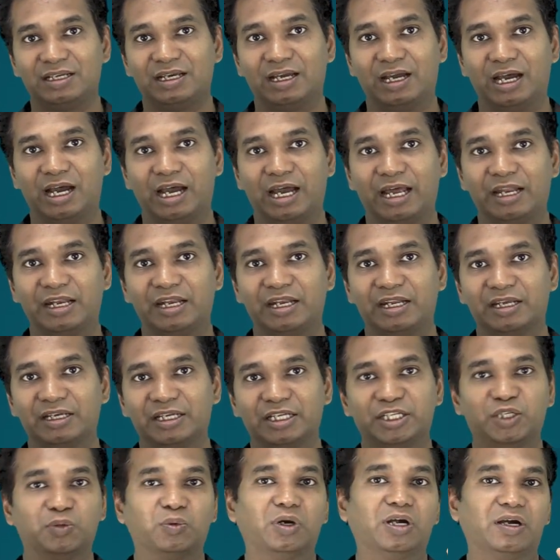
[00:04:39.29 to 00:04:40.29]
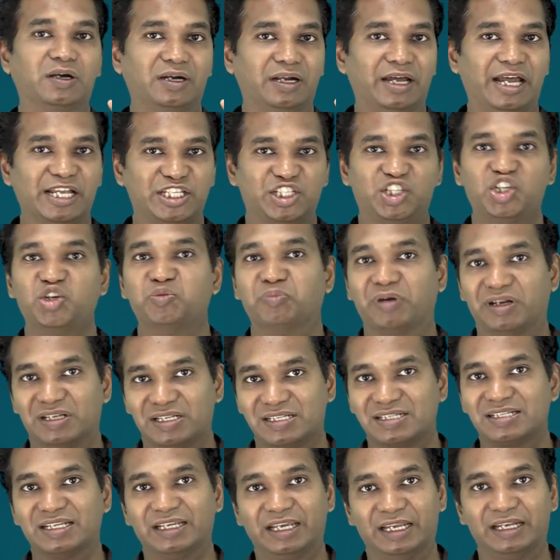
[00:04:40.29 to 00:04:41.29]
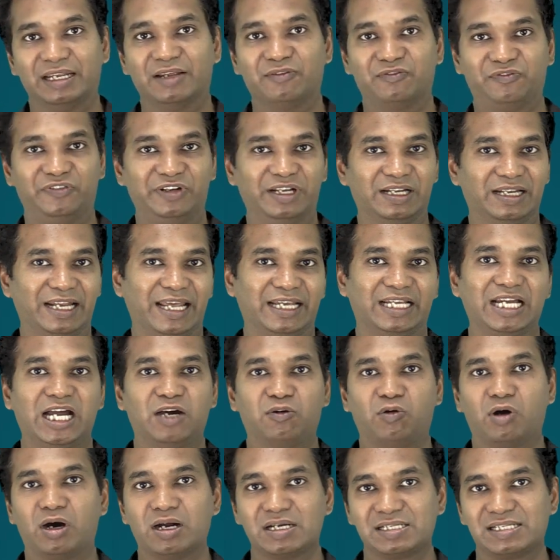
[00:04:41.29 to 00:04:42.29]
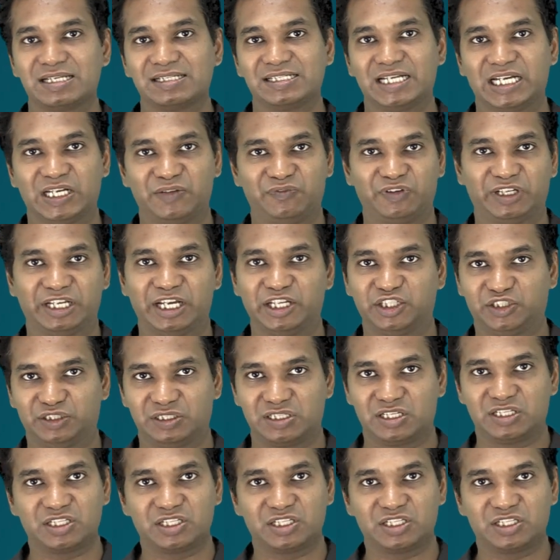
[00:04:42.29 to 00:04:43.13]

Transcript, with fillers: and your achievements in a field like awards and certifications.